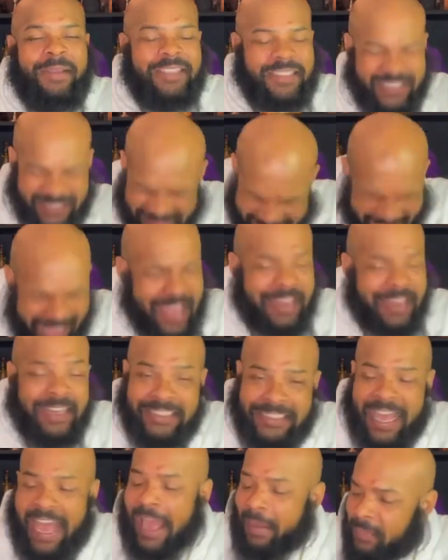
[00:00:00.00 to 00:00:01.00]
is this time the
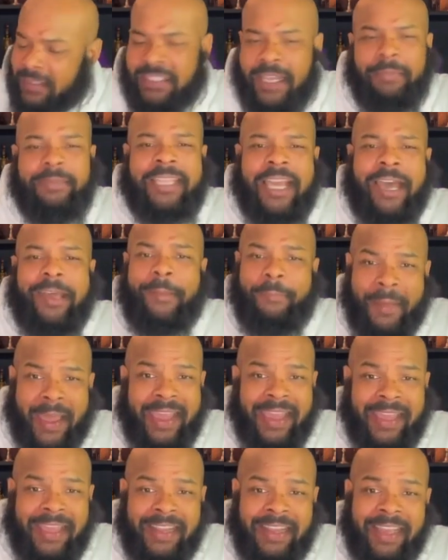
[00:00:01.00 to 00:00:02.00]
time is up. Tell the
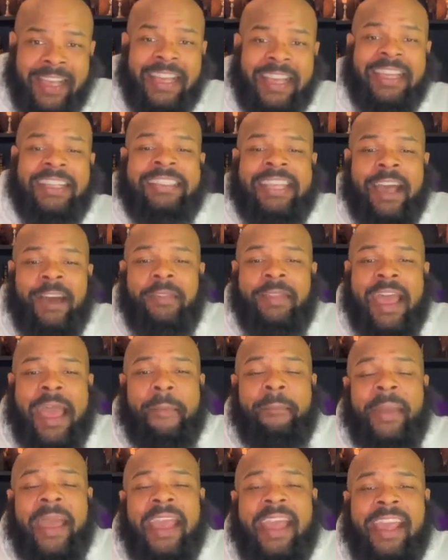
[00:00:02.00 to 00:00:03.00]
pain, tell
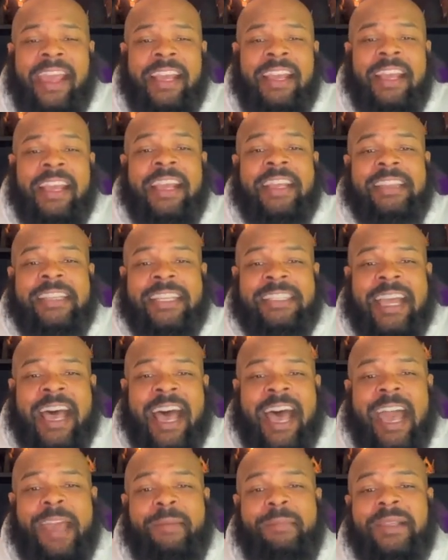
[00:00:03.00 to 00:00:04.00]
that pain the
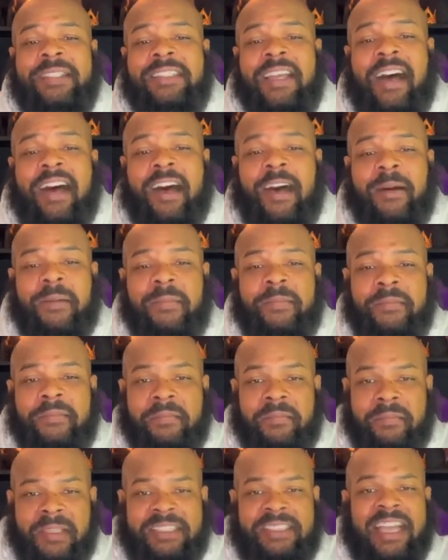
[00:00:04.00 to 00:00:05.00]
time is up.
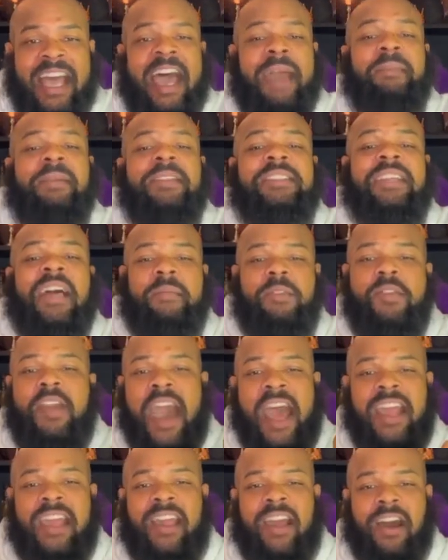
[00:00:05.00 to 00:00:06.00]
This time is up. You
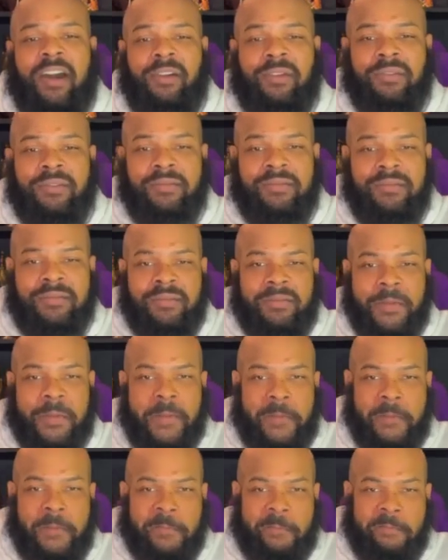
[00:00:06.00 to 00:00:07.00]
gotta go.
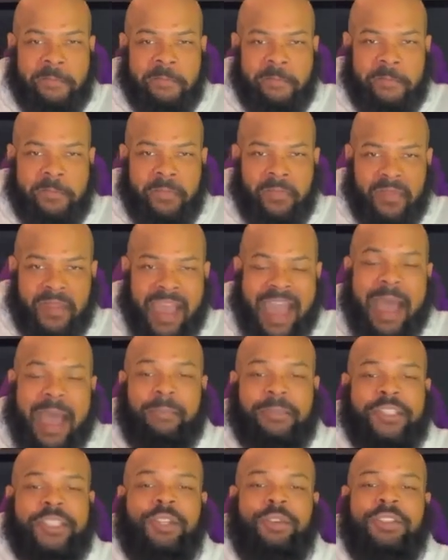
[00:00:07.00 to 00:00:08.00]

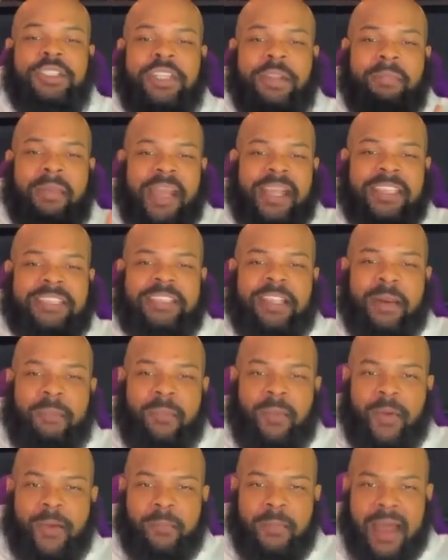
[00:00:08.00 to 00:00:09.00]
I'm choosing to make
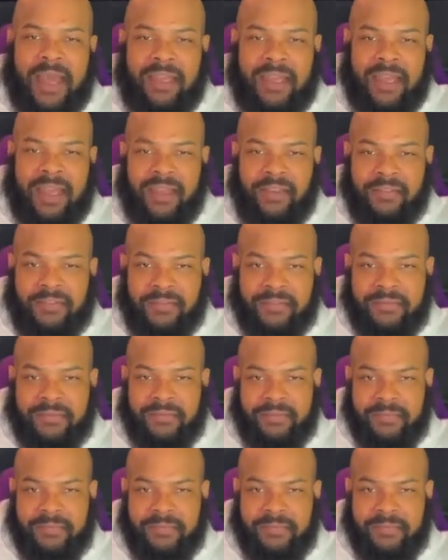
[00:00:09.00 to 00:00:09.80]
something more of my life.